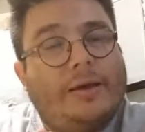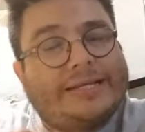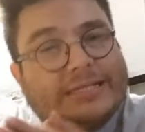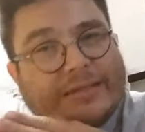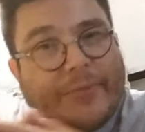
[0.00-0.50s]

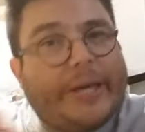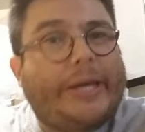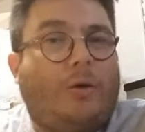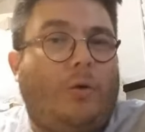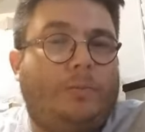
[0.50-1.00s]
Because it's a
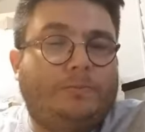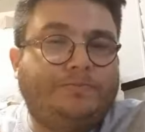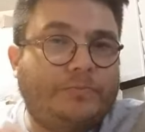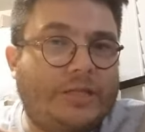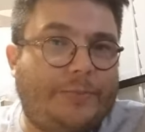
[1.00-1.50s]
vehicle.
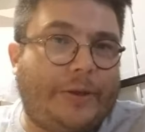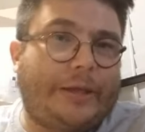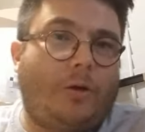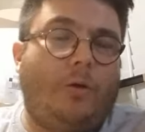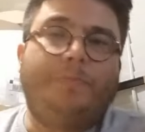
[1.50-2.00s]
It's a
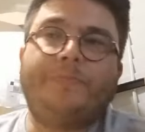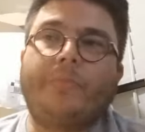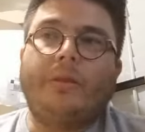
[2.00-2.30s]
vehicle.